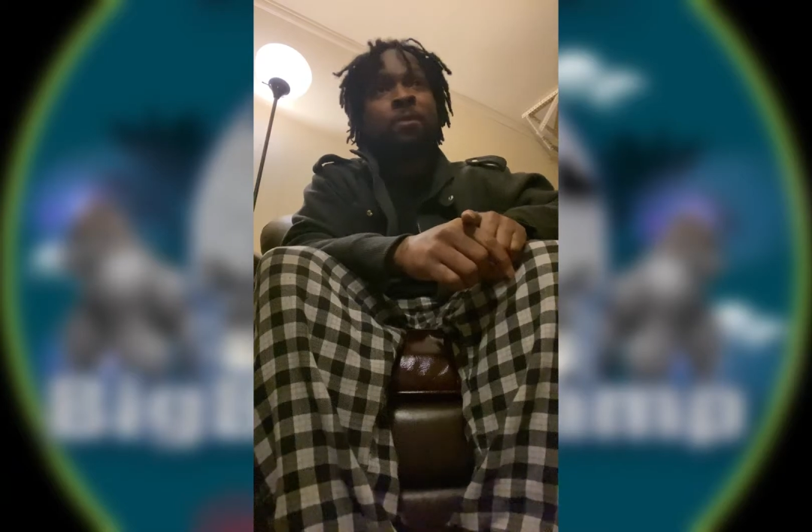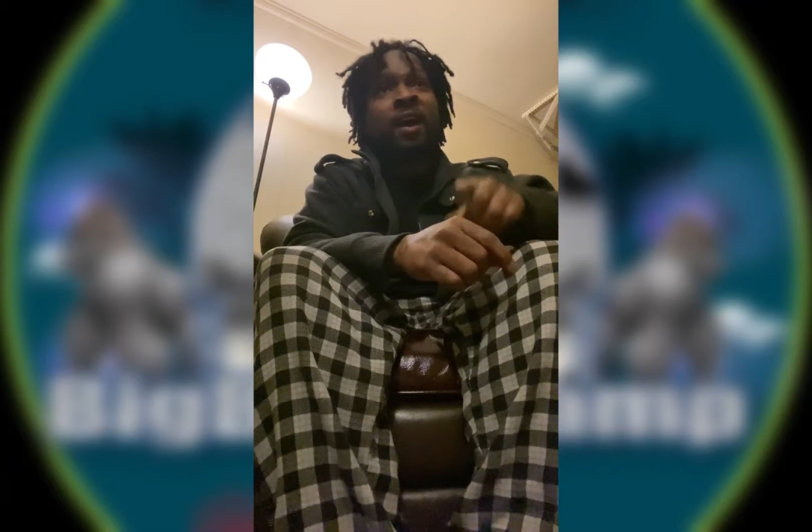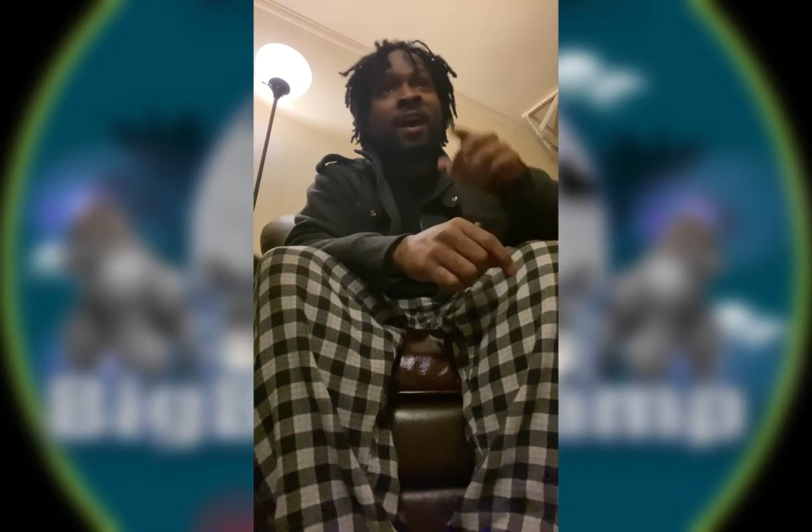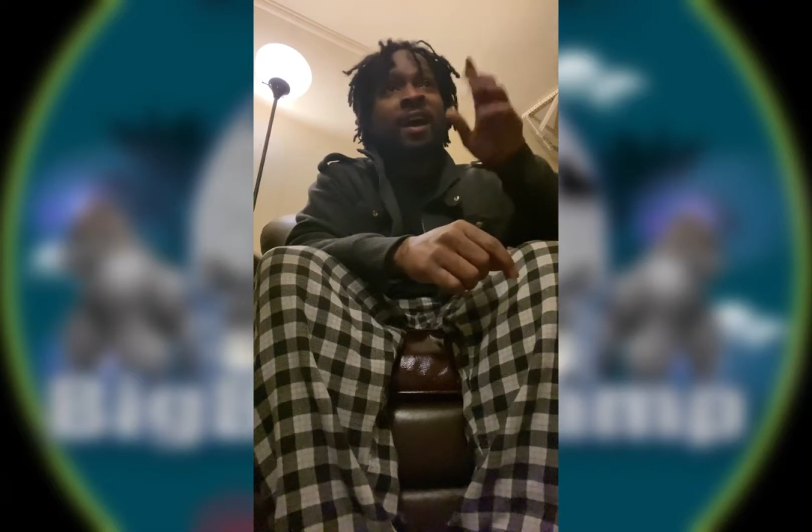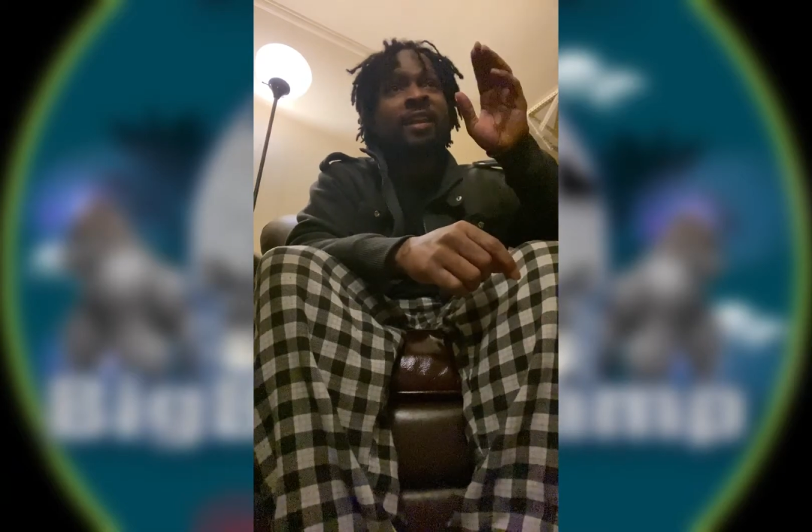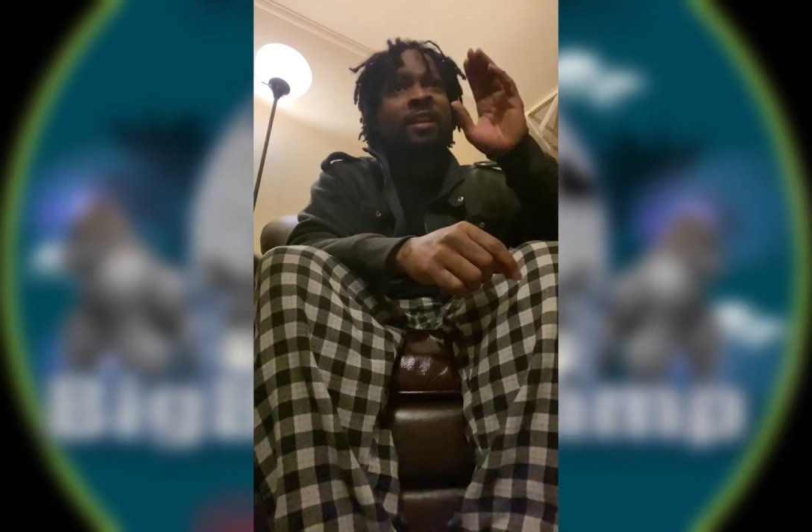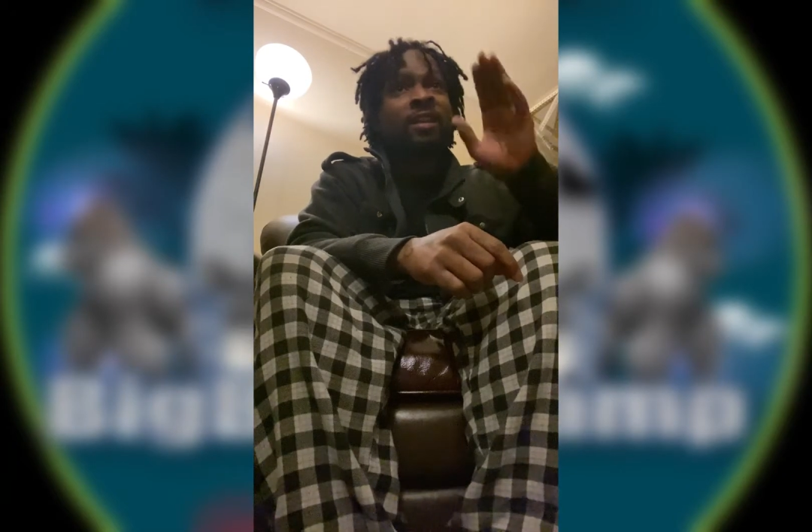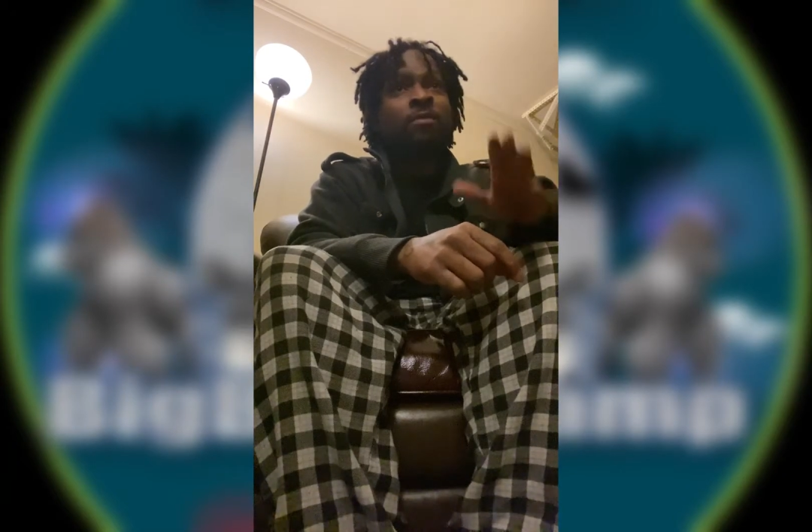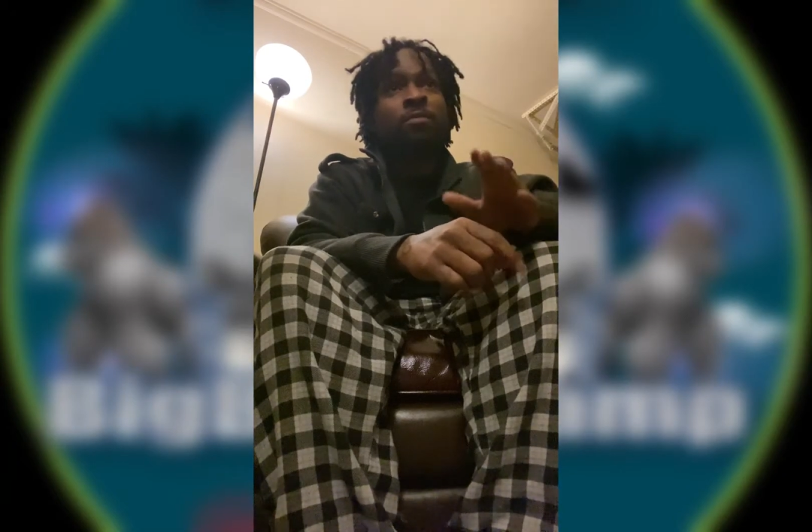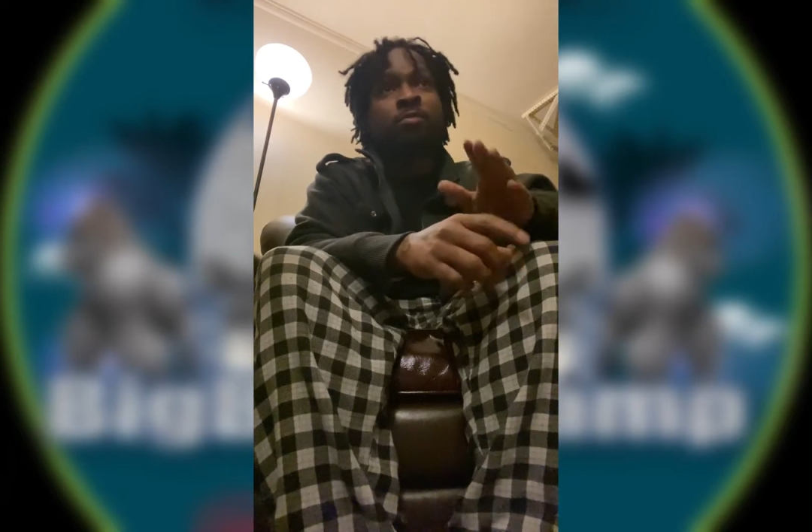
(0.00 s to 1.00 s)
I didn't
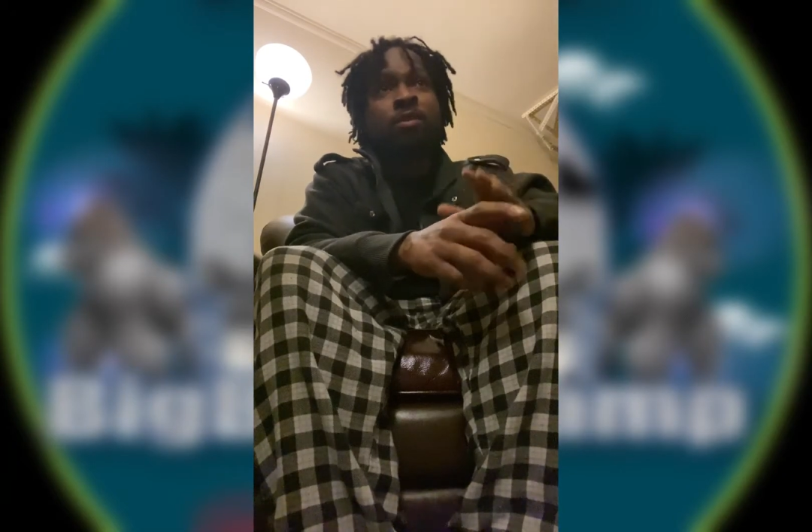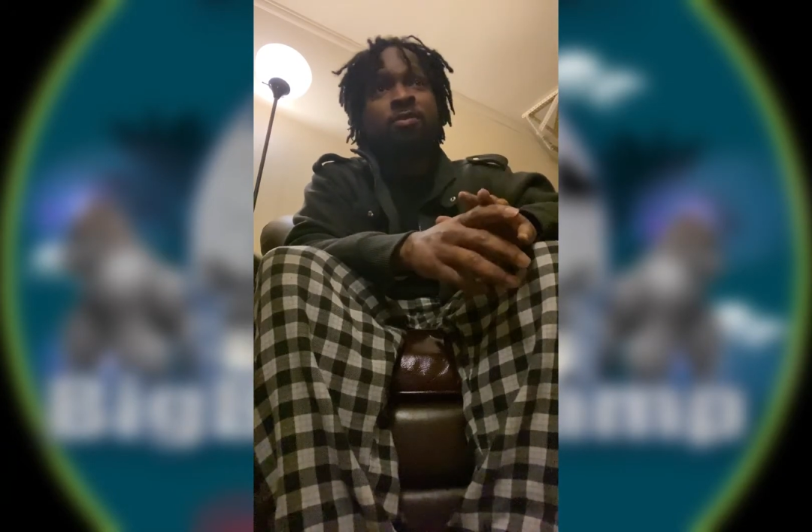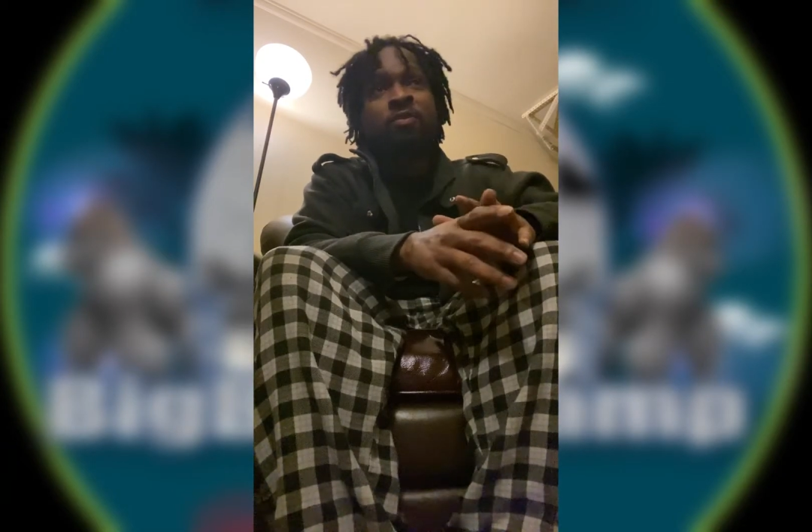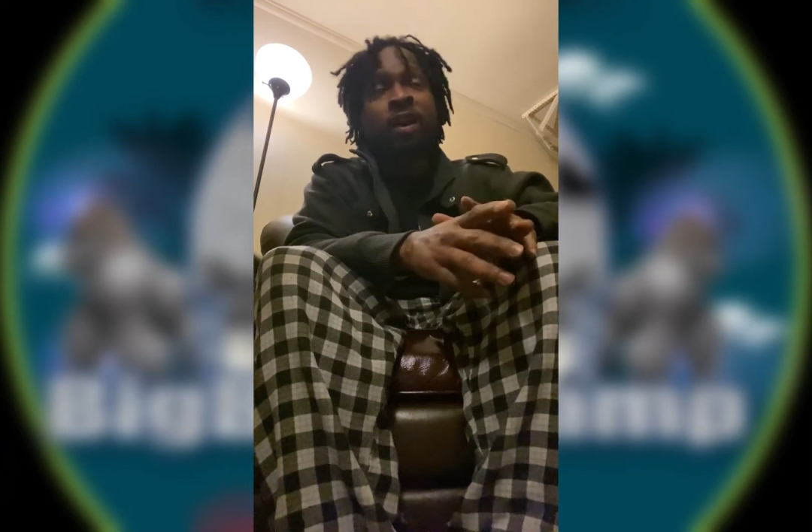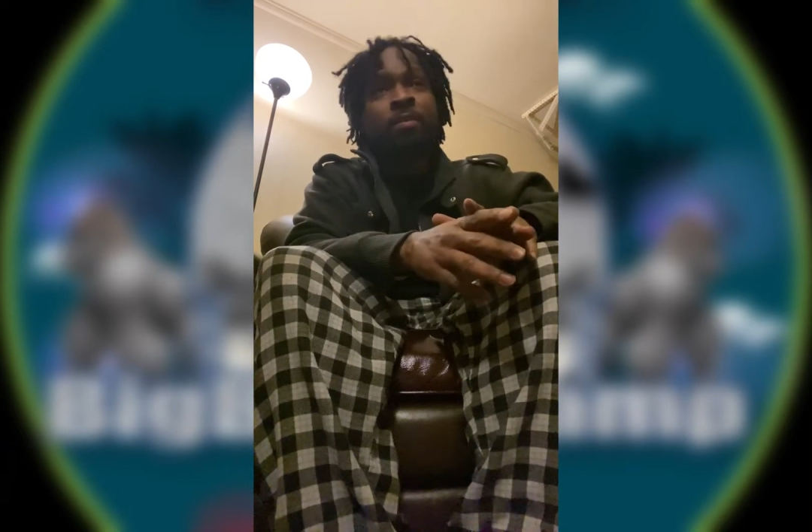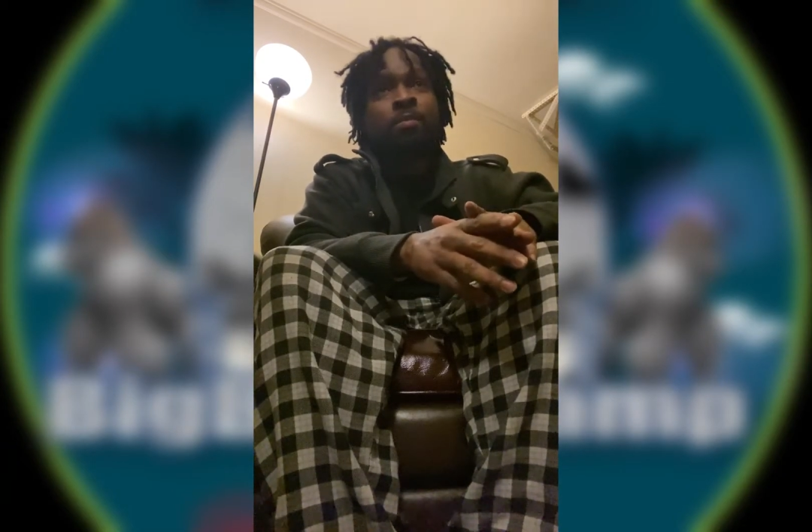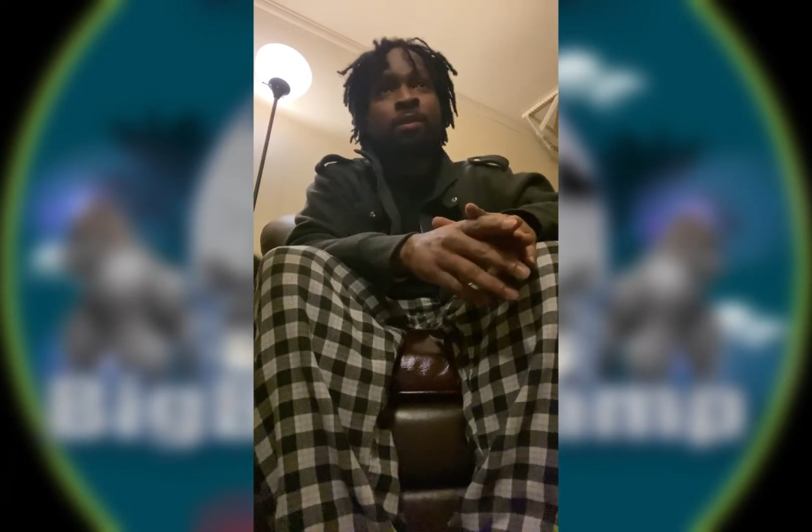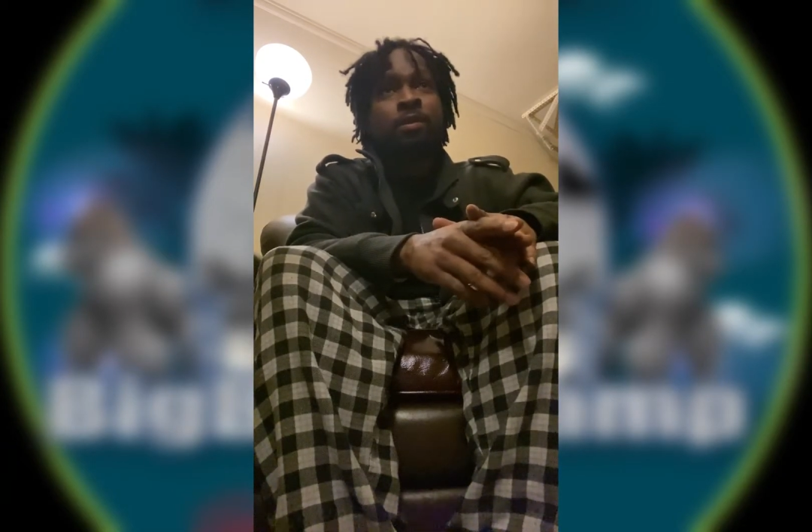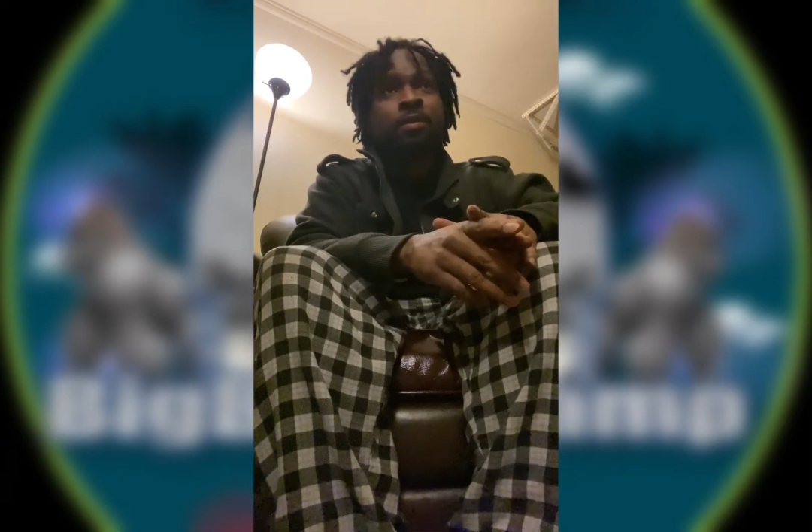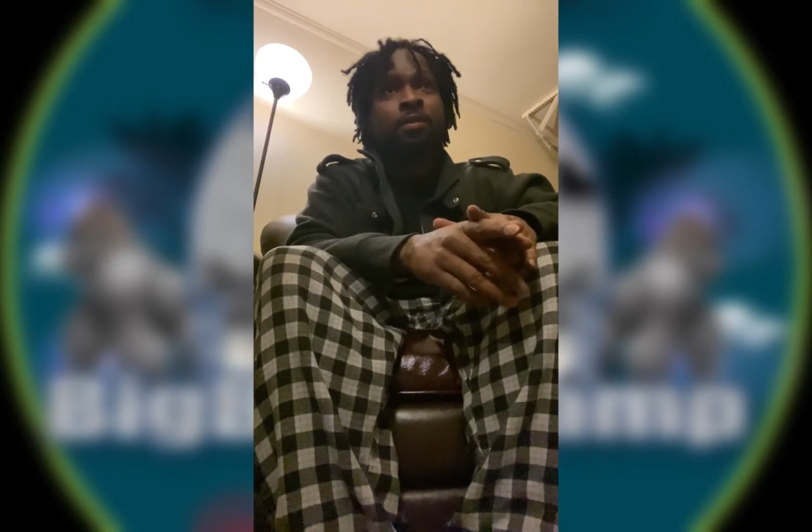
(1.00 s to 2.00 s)
even try to
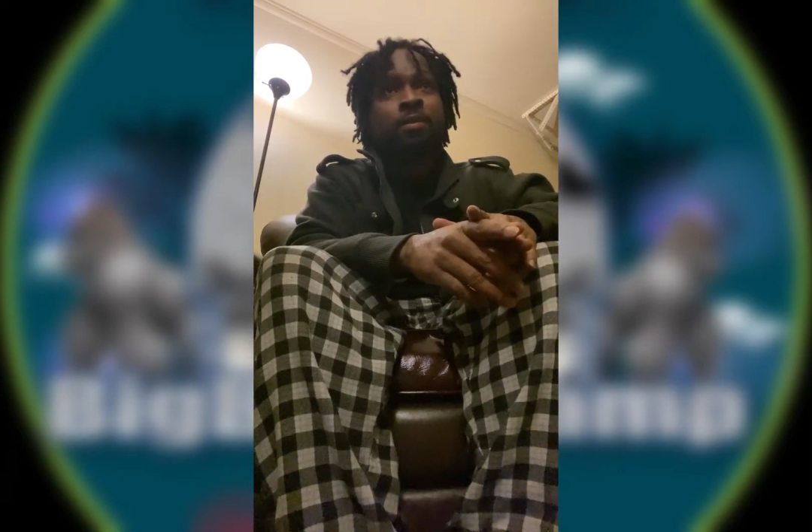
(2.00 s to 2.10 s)
breed her.